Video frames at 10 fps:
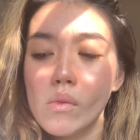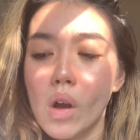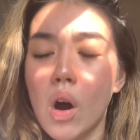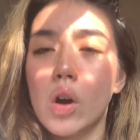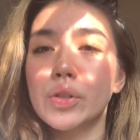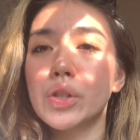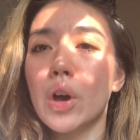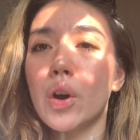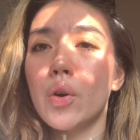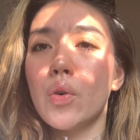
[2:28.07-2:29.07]

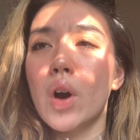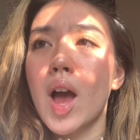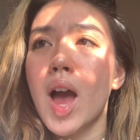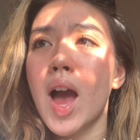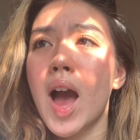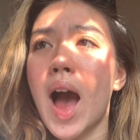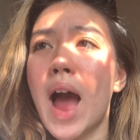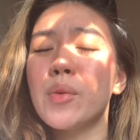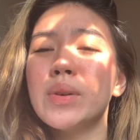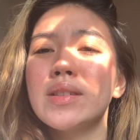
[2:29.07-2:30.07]
Also,
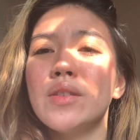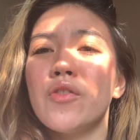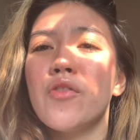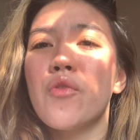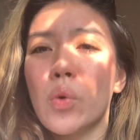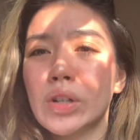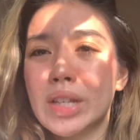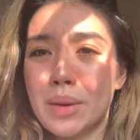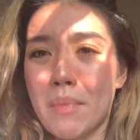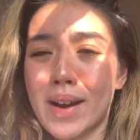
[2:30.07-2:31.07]
I wasn't
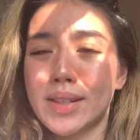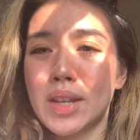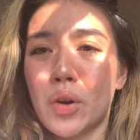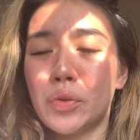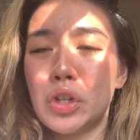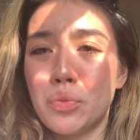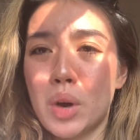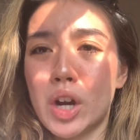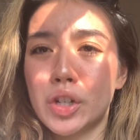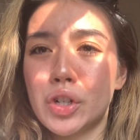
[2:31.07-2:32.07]
forcing myself too
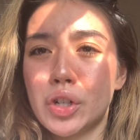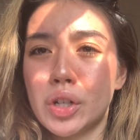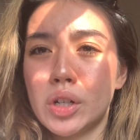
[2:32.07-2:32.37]
much.